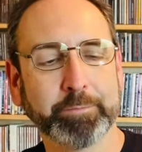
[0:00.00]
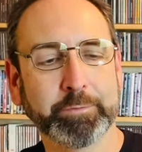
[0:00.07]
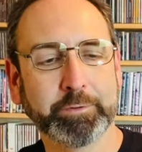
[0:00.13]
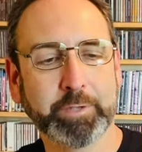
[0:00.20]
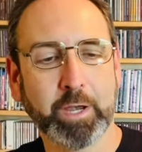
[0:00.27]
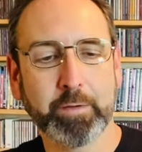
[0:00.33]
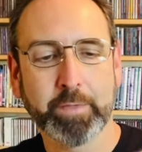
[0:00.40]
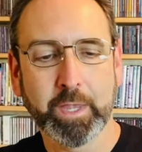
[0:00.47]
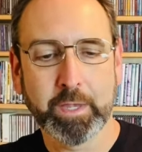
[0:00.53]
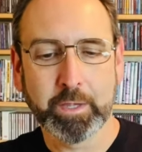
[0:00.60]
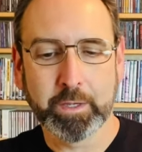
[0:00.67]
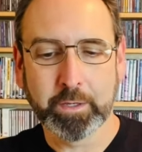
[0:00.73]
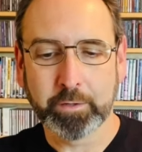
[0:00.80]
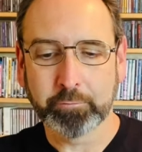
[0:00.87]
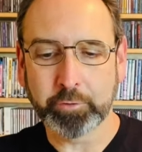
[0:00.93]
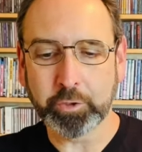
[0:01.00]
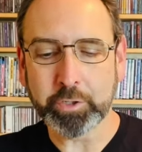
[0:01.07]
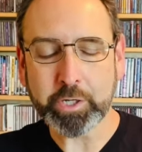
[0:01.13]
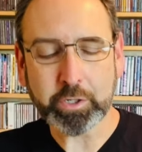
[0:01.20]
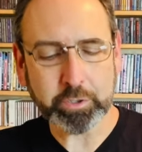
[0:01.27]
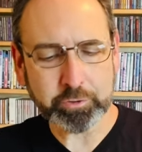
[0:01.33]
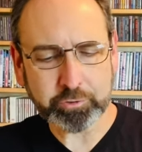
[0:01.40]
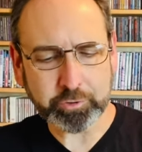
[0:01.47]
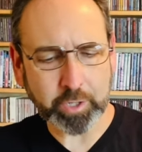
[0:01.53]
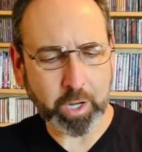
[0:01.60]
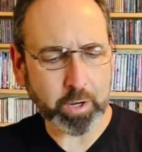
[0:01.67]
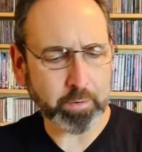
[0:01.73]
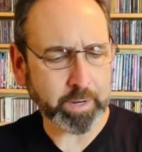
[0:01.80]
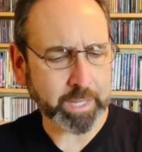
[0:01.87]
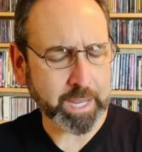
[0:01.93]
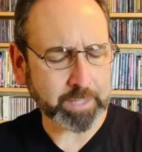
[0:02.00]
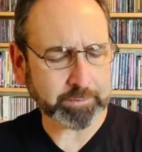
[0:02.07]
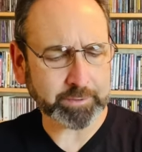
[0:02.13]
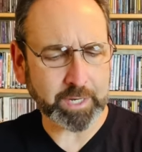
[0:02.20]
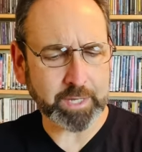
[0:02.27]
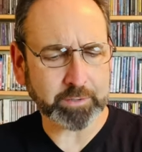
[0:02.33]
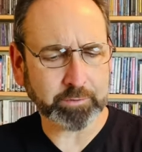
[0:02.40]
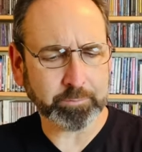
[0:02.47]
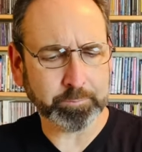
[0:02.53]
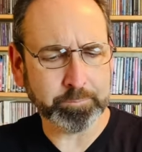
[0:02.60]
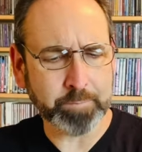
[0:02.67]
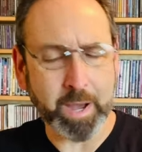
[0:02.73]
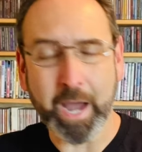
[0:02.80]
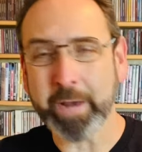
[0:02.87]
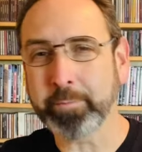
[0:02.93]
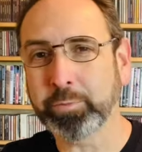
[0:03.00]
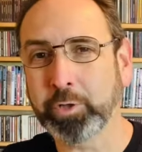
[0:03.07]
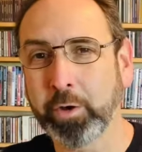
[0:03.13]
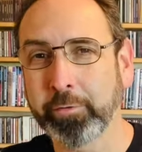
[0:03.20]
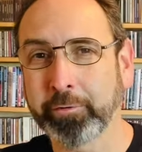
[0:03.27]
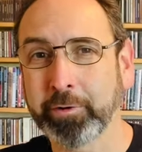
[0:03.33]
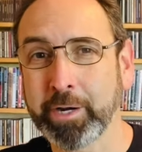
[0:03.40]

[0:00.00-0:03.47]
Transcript: So, really good show. I can't say it's mind blowing or